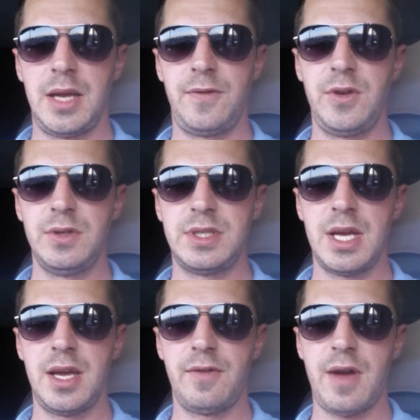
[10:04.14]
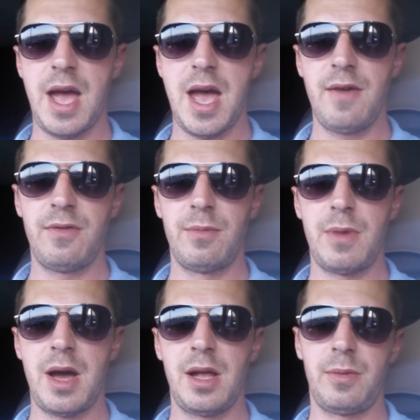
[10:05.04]
if you save half a
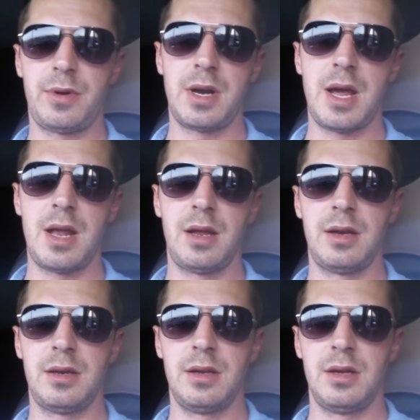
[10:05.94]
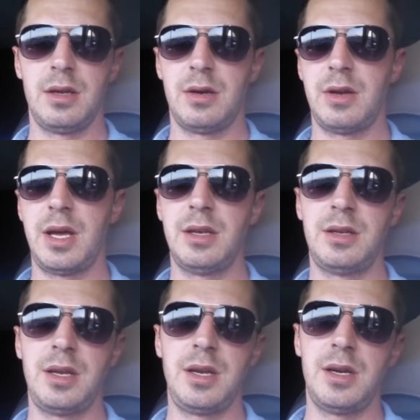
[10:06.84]
mile per gallon, on the end
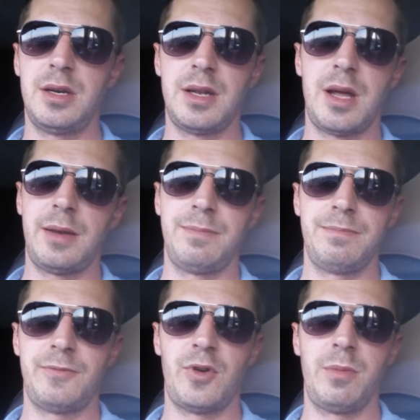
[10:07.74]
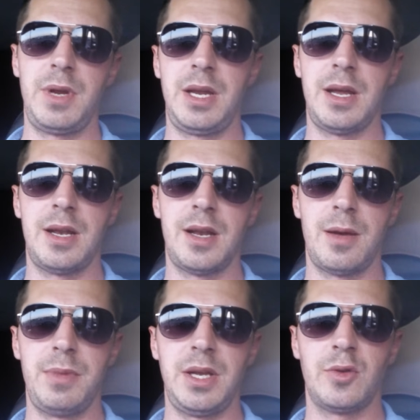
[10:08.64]
of the year, that for me ended
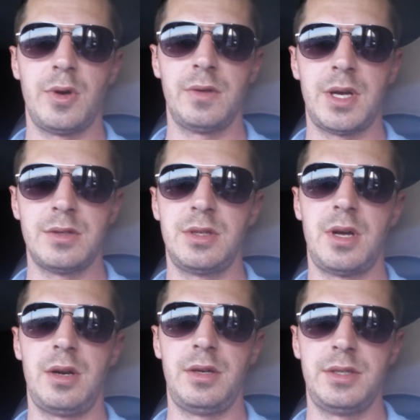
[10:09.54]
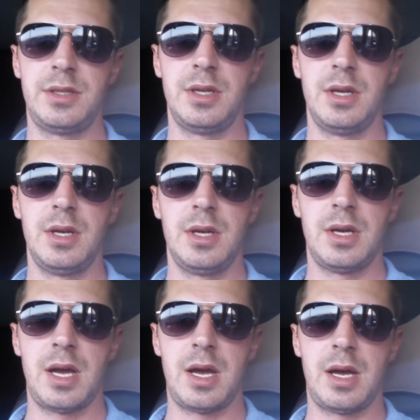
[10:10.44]
up being $12,000,
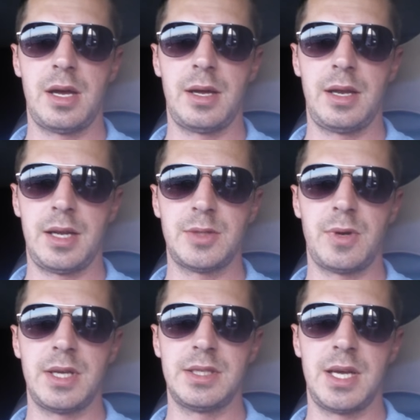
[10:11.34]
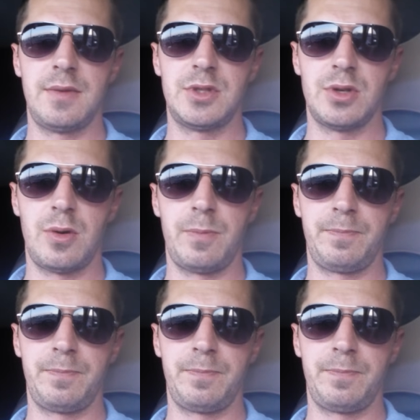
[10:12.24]
and that's what I saved. So